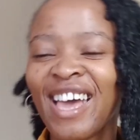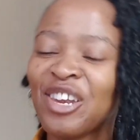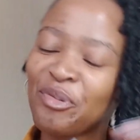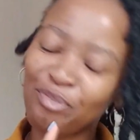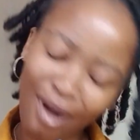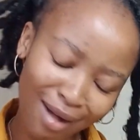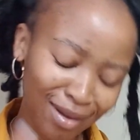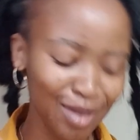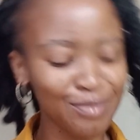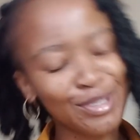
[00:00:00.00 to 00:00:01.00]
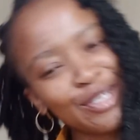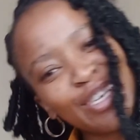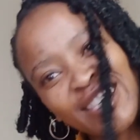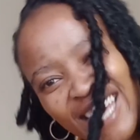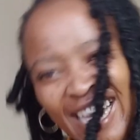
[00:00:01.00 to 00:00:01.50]
and welcome to
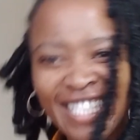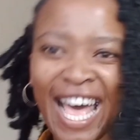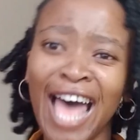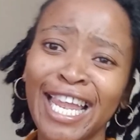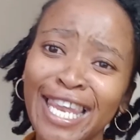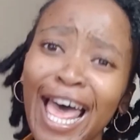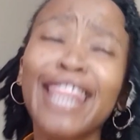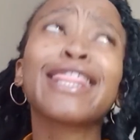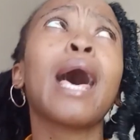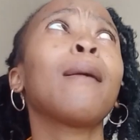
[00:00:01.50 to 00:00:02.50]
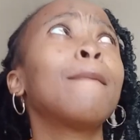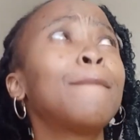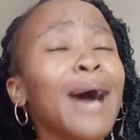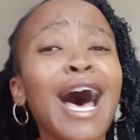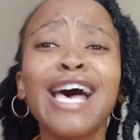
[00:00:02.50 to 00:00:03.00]
yet another
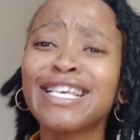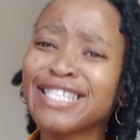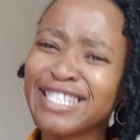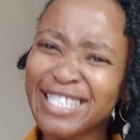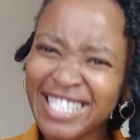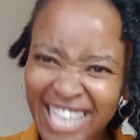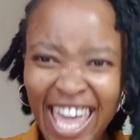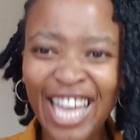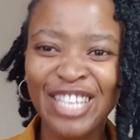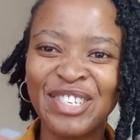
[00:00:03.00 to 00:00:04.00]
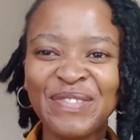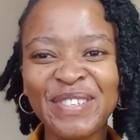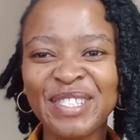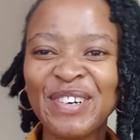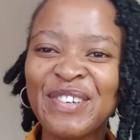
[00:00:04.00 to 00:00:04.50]
buzzing
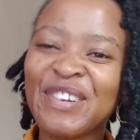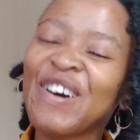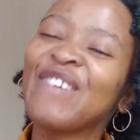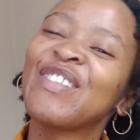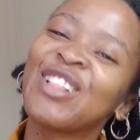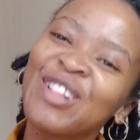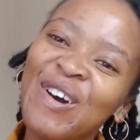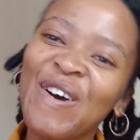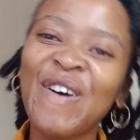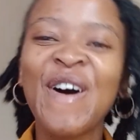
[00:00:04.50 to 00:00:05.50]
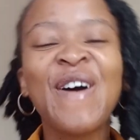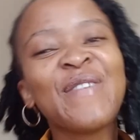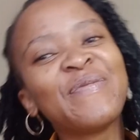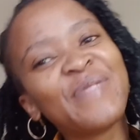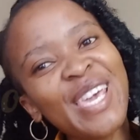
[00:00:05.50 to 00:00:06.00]
Tubersode of So
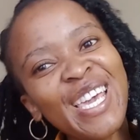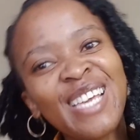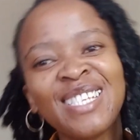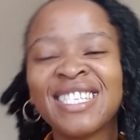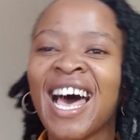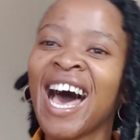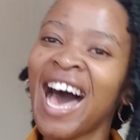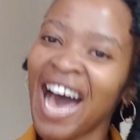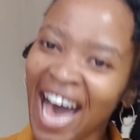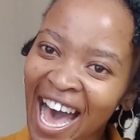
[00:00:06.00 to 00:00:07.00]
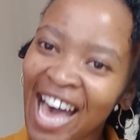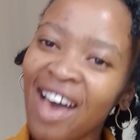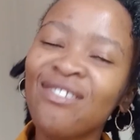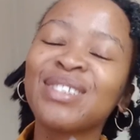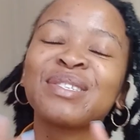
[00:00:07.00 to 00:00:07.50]
These
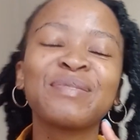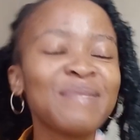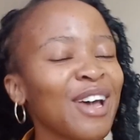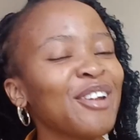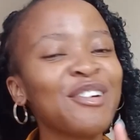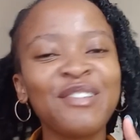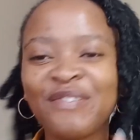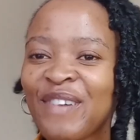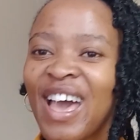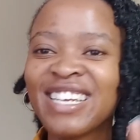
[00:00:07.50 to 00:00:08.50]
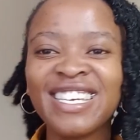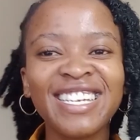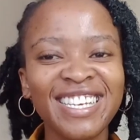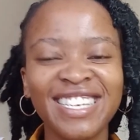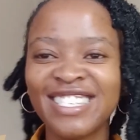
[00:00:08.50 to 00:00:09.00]
Have. As a matter of fact,
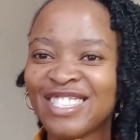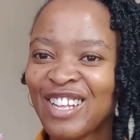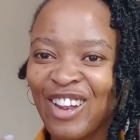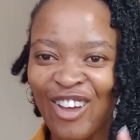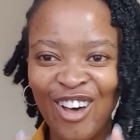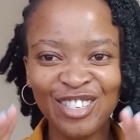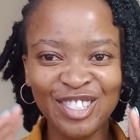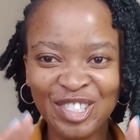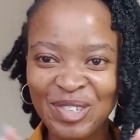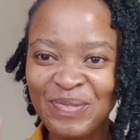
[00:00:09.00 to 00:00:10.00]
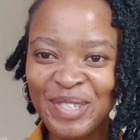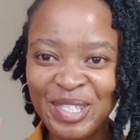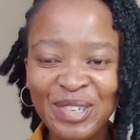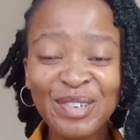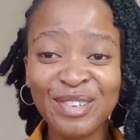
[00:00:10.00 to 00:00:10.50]
it is the last
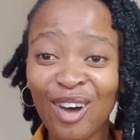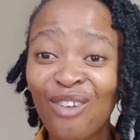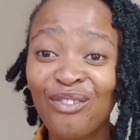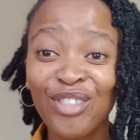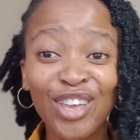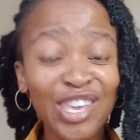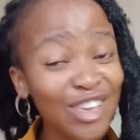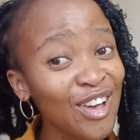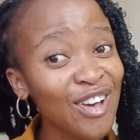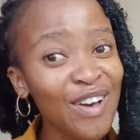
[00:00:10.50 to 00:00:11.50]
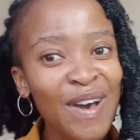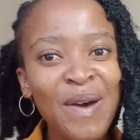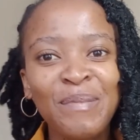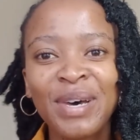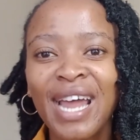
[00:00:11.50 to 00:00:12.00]
Tubersode of the year,
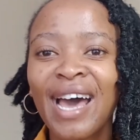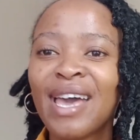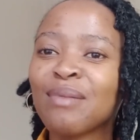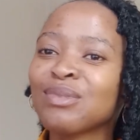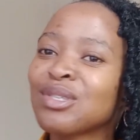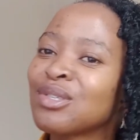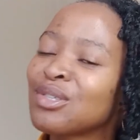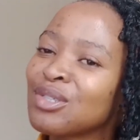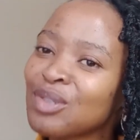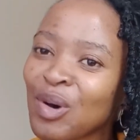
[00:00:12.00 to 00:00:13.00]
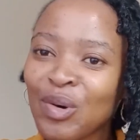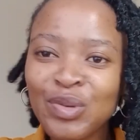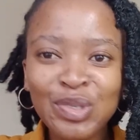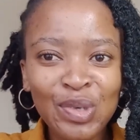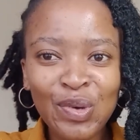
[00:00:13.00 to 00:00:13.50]
but I am so
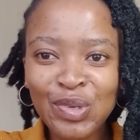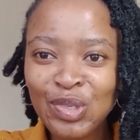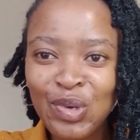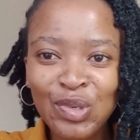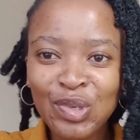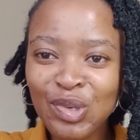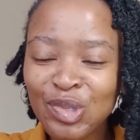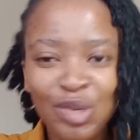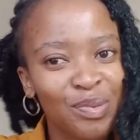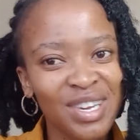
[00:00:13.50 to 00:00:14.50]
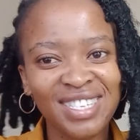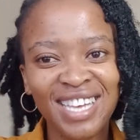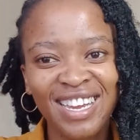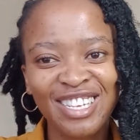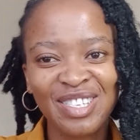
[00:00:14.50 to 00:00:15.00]
super
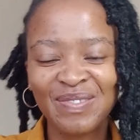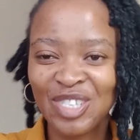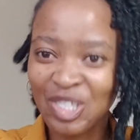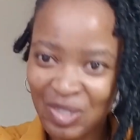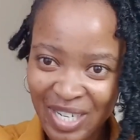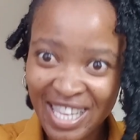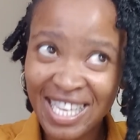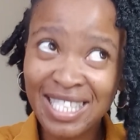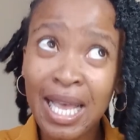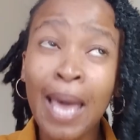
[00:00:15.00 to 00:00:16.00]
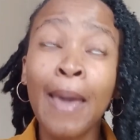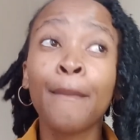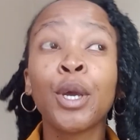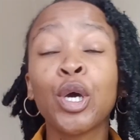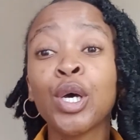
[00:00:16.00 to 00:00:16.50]
excited to be shooting this
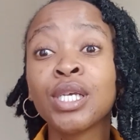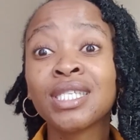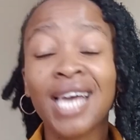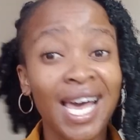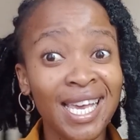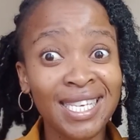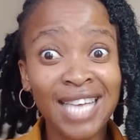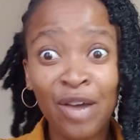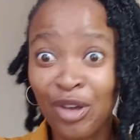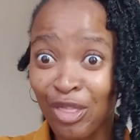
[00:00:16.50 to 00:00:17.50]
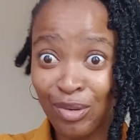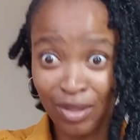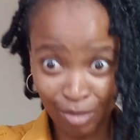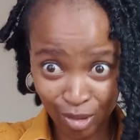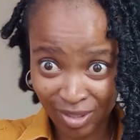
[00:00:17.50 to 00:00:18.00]
because, guys, I went through
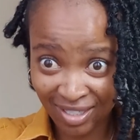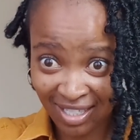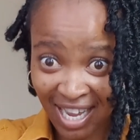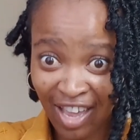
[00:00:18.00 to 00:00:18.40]
the most.